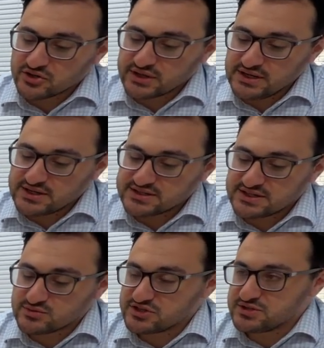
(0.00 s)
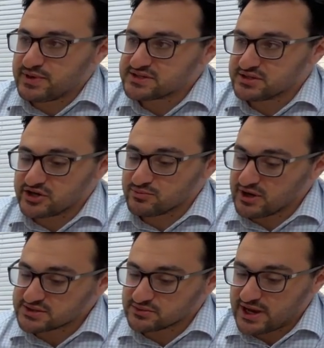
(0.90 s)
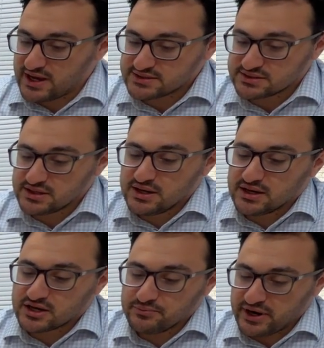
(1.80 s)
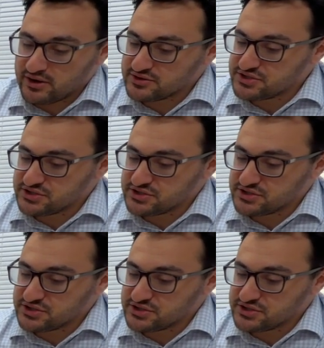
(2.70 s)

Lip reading: your lean indices, which is basically your muscle mass mm-hmm. compared